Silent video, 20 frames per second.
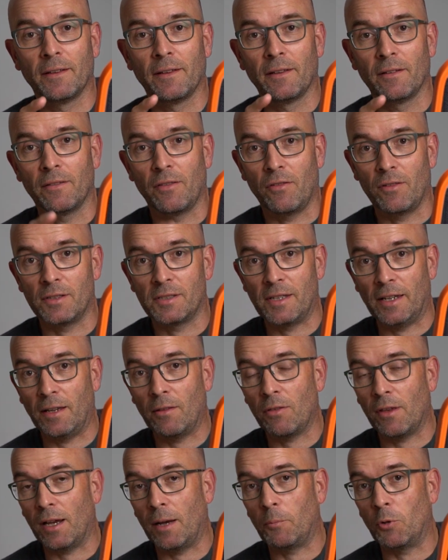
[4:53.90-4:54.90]
the second
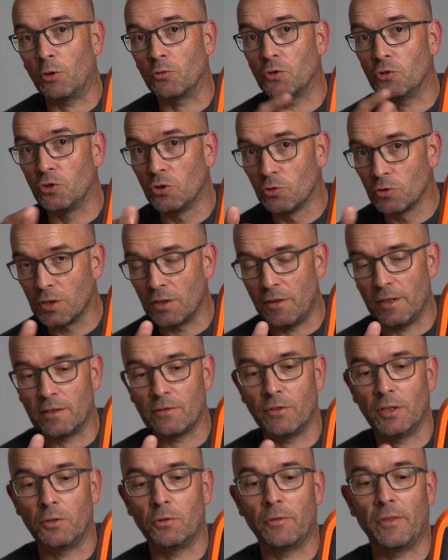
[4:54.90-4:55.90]
thing I'm going to use in this
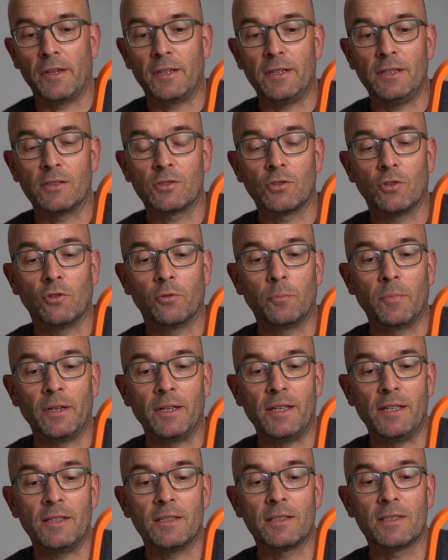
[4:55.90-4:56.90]
video that he has taught me
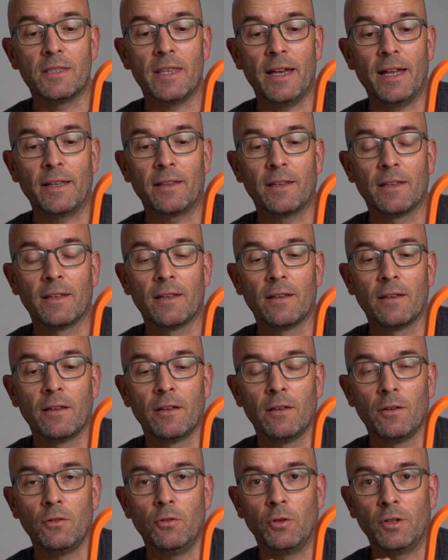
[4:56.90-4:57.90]
is that
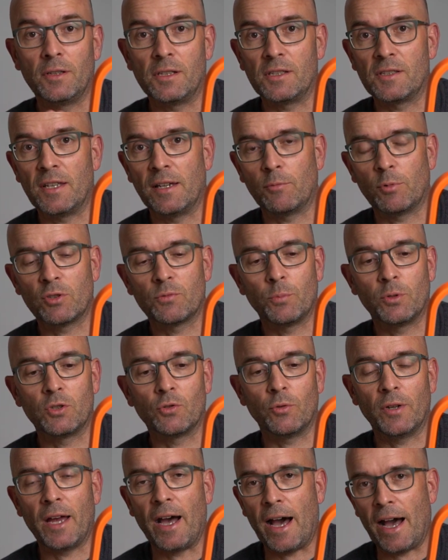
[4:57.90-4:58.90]
You can distinguish
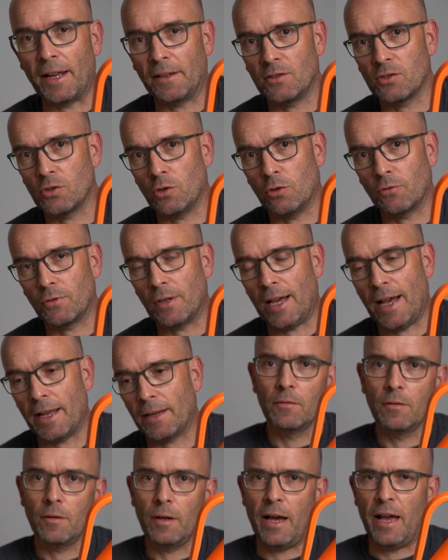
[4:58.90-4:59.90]
between hard and soft light.
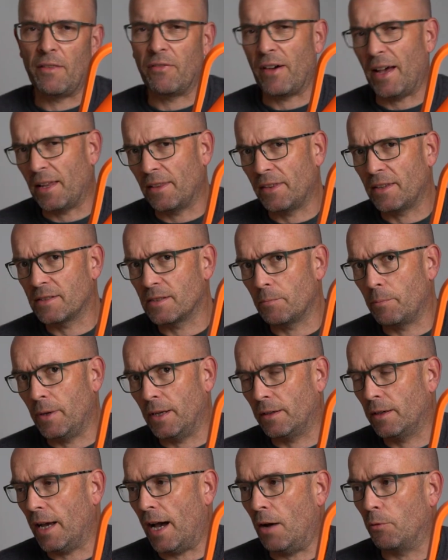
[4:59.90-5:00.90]
I find this a bit
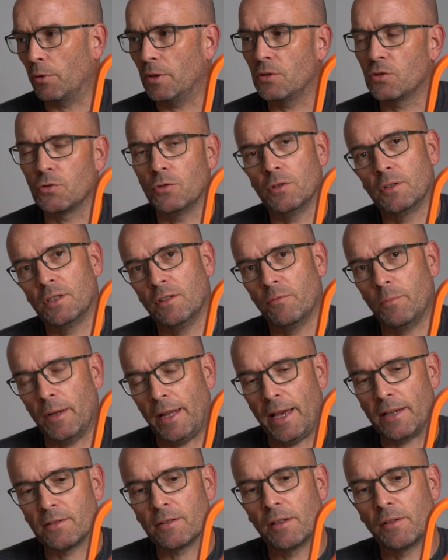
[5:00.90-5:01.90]
counterintuitive, but
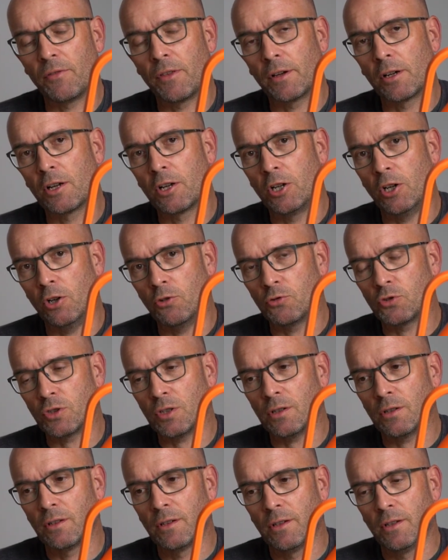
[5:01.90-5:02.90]
actually the closer
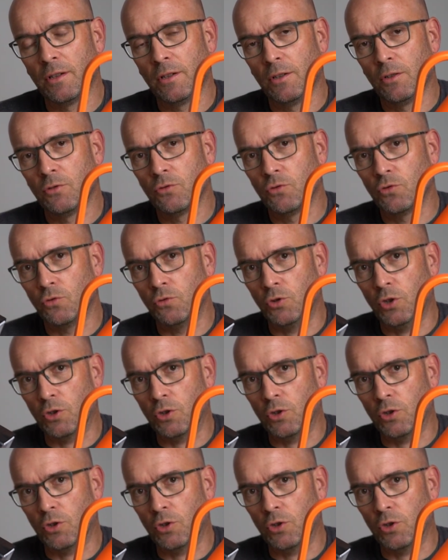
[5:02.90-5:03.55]
to your